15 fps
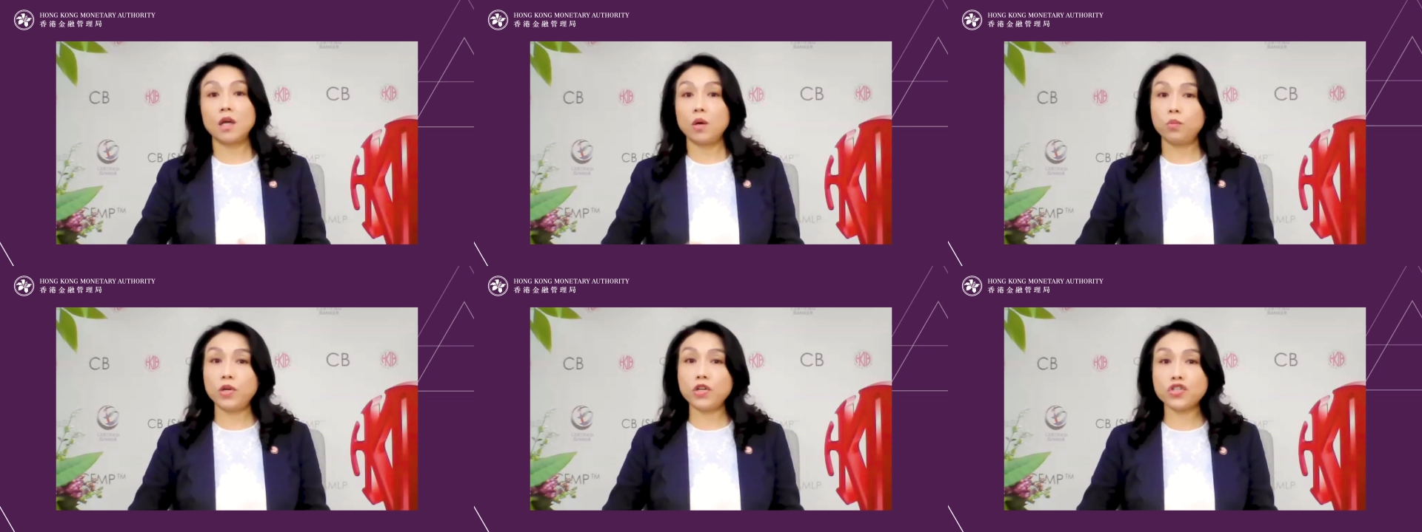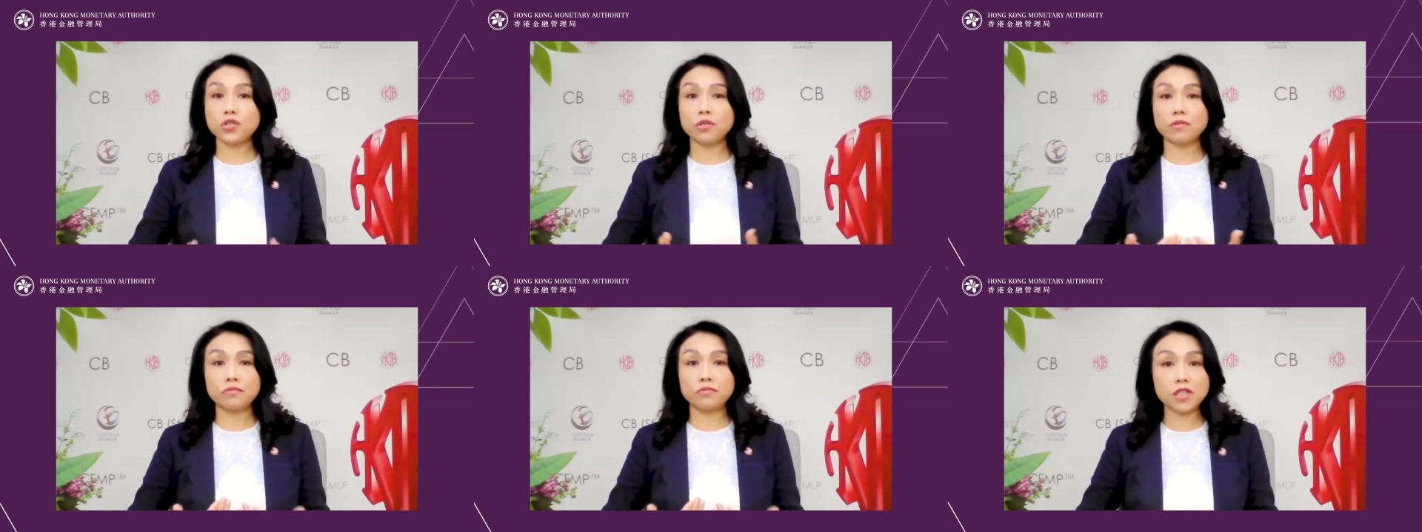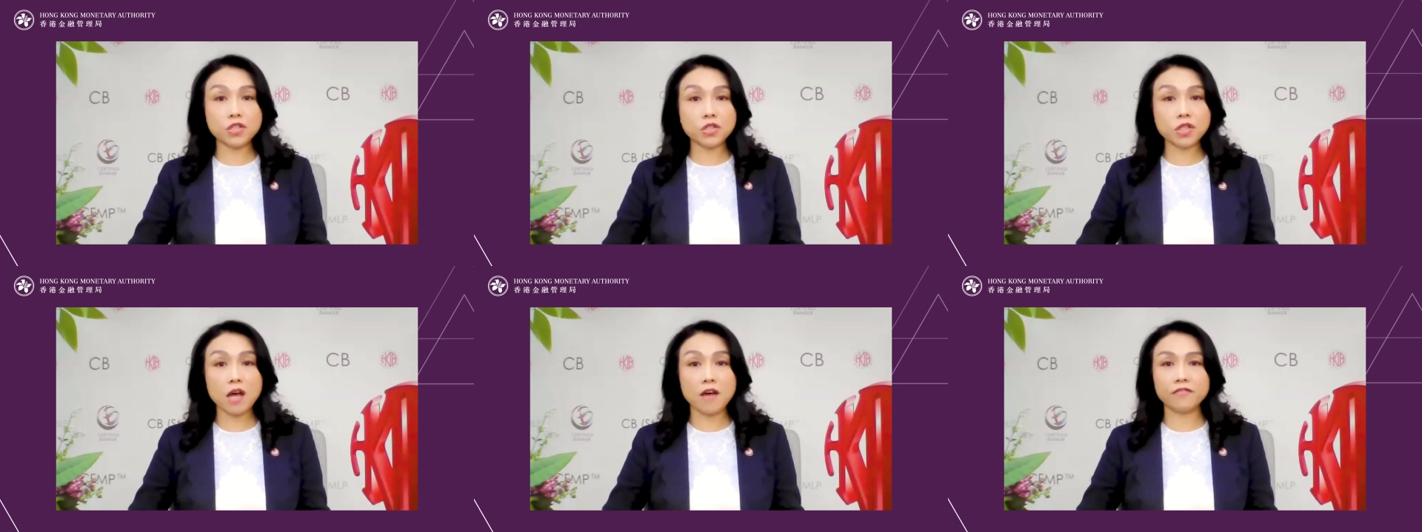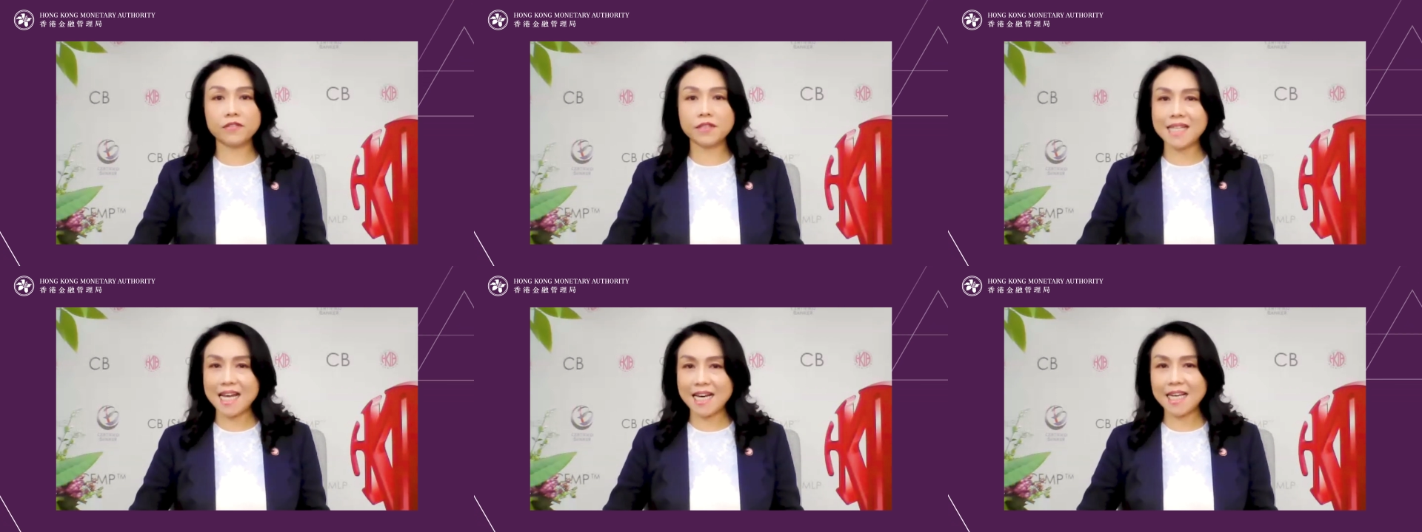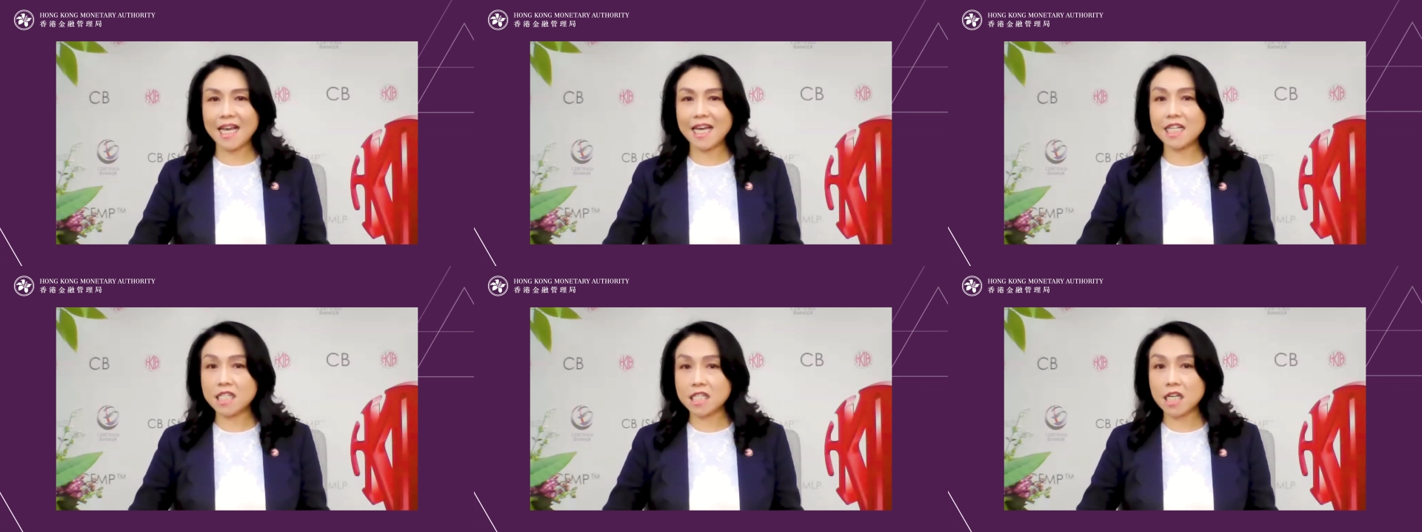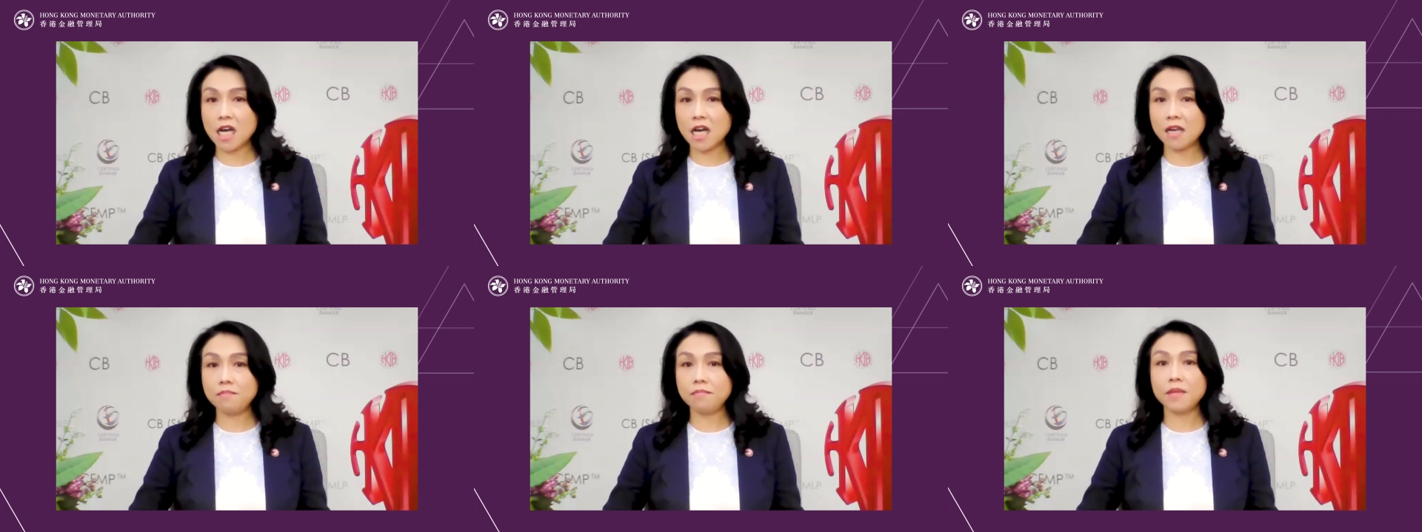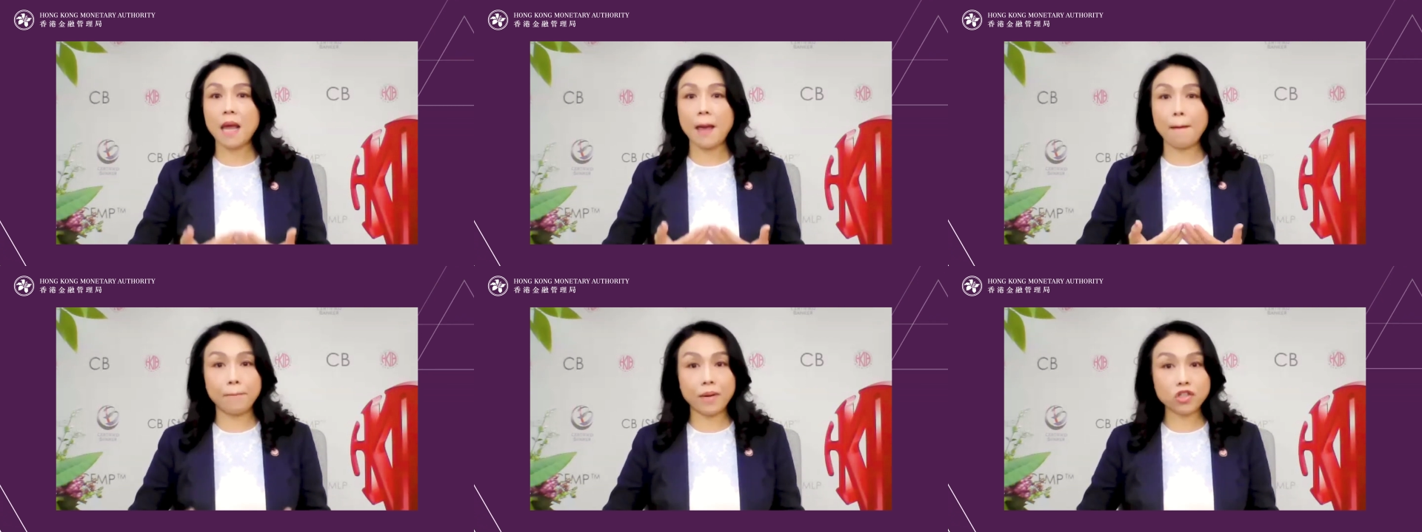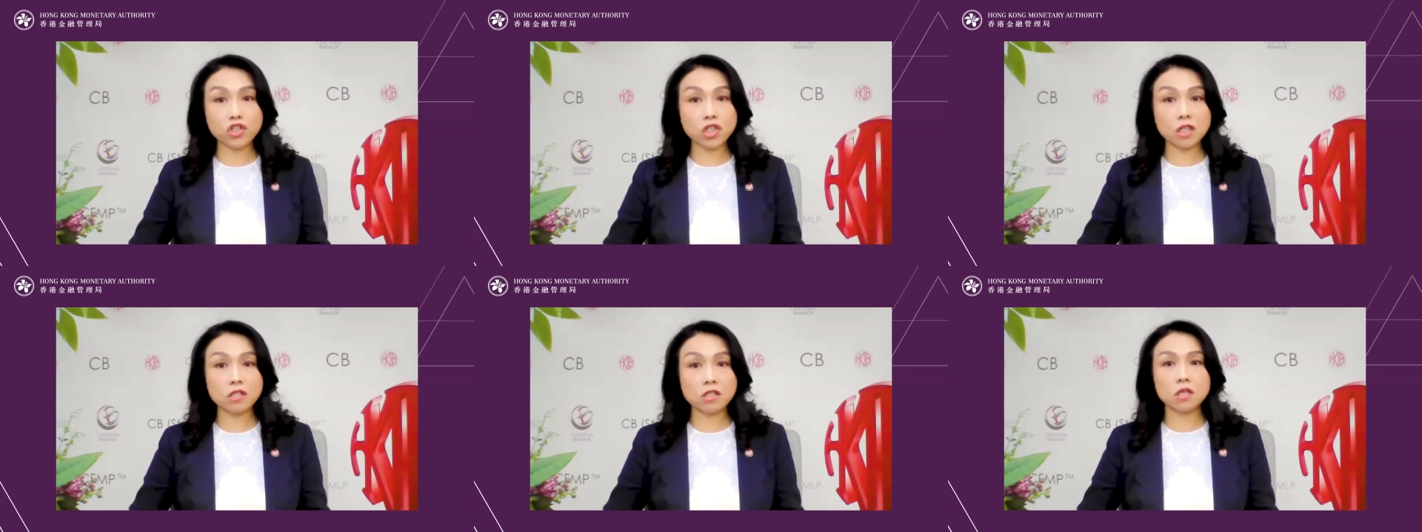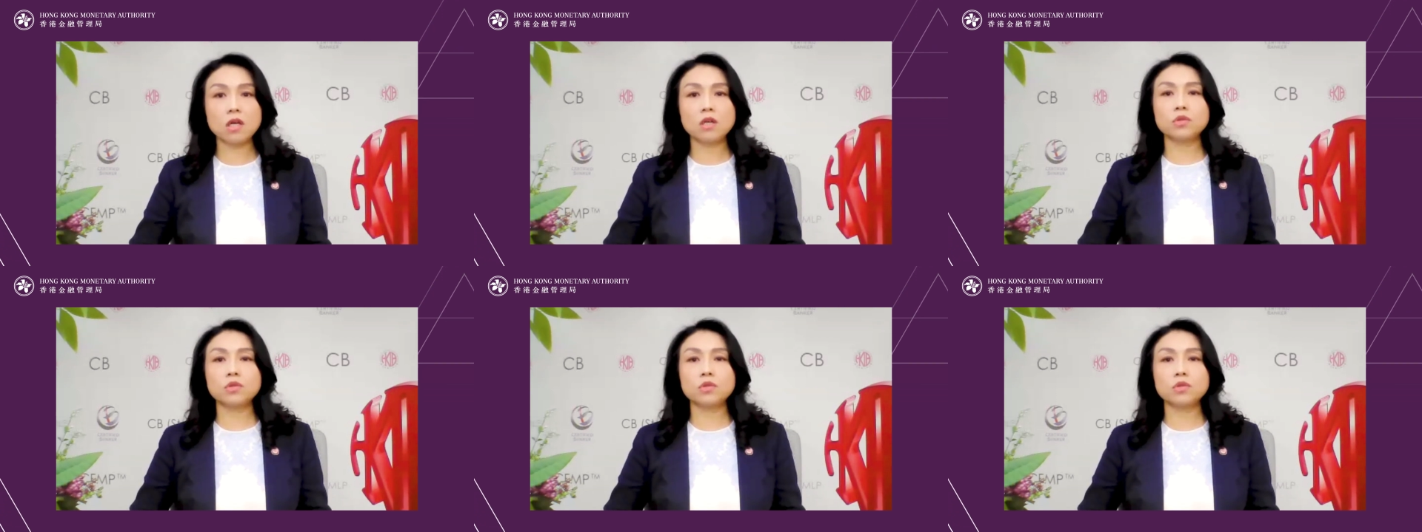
We should reserve dedicated time and budget